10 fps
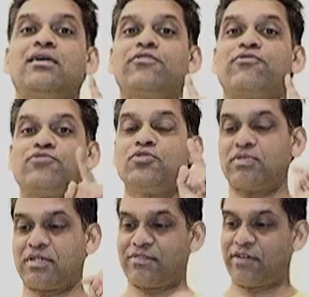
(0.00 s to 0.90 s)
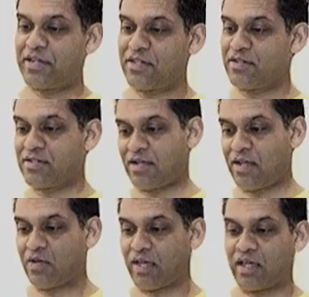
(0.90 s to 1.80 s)
fruit. Very good.
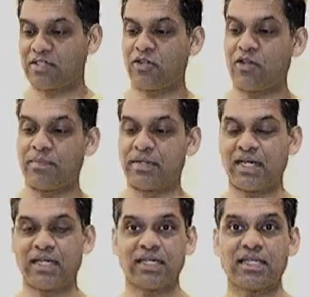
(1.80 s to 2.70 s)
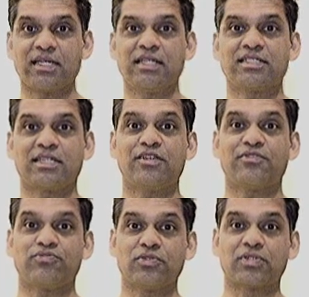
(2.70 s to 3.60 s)
Okay, so a banana is a
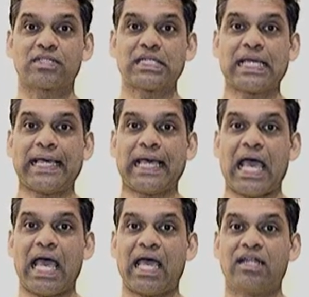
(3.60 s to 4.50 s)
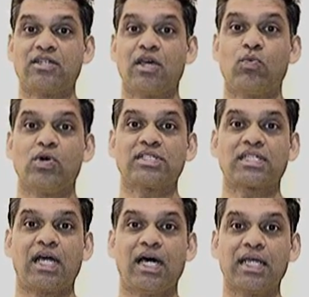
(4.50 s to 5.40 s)
fruit. And what
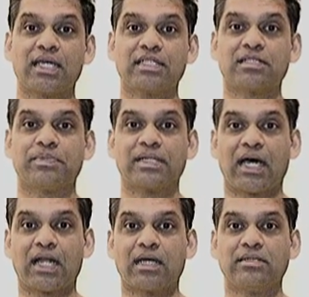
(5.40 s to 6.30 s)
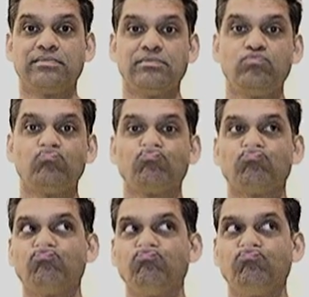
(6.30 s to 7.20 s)
color is a banana?
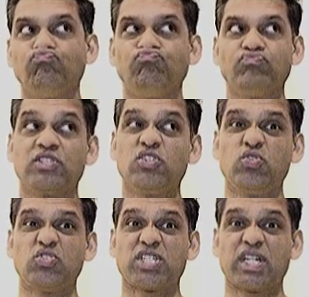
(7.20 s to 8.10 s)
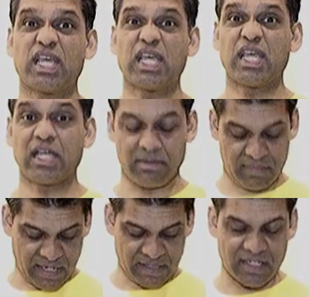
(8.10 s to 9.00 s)
Usually
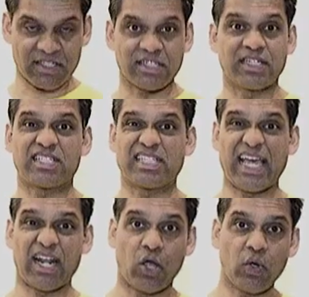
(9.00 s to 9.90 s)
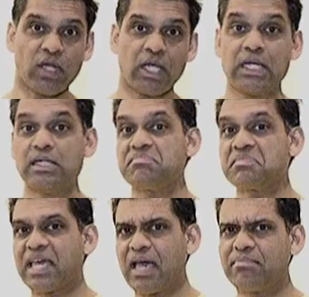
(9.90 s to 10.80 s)
like this, it's yellow.
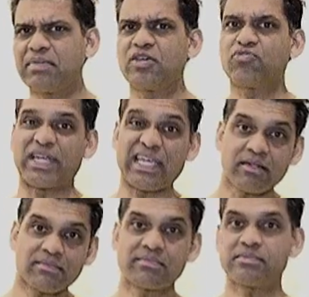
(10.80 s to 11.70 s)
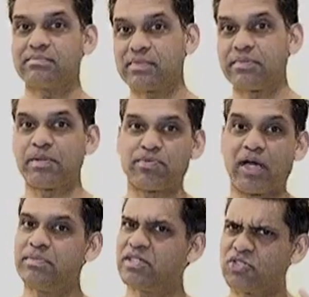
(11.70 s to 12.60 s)
Can be green, maybe
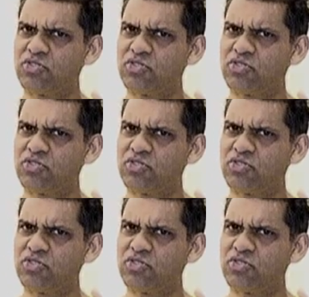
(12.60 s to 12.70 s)
brown, but it's